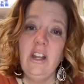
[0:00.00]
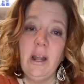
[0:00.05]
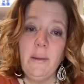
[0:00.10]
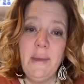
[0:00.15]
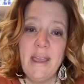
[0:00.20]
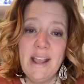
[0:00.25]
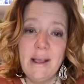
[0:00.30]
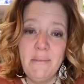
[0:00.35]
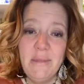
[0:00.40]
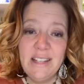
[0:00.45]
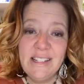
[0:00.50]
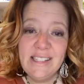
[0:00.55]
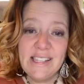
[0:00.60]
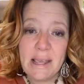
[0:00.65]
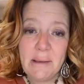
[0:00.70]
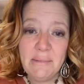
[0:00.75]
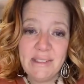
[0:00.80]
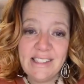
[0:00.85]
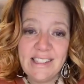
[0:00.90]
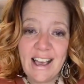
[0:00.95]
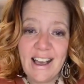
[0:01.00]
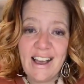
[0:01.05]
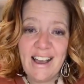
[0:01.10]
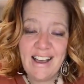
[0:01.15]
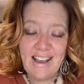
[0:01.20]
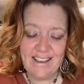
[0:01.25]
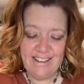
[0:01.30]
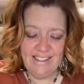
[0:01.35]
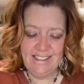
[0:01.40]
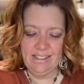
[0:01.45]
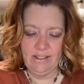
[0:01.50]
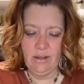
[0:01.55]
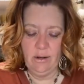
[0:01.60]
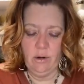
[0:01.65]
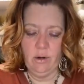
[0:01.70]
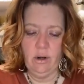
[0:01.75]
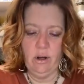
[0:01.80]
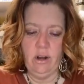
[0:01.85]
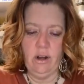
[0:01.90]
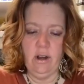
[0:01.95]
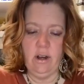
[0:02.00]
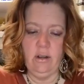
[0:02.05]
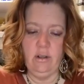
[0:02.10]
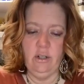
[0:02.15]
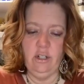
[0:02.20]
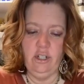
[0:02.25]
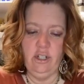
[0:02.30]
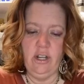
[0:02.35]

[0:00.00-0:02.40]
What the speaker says: Should I make them the same size or